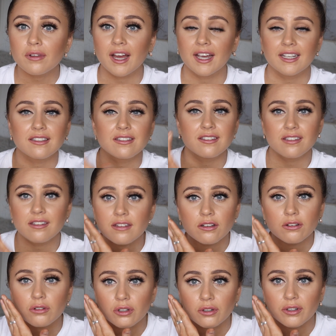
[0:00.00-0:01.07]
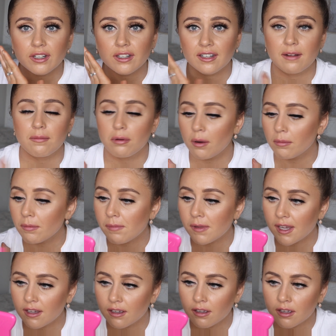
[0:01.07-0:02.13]
Like, it's still good and I
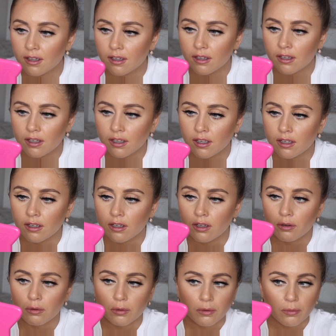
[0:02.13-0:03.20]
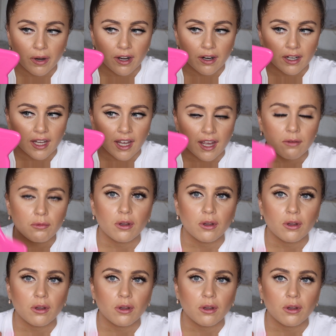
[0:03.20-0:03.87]
probably would wear it again.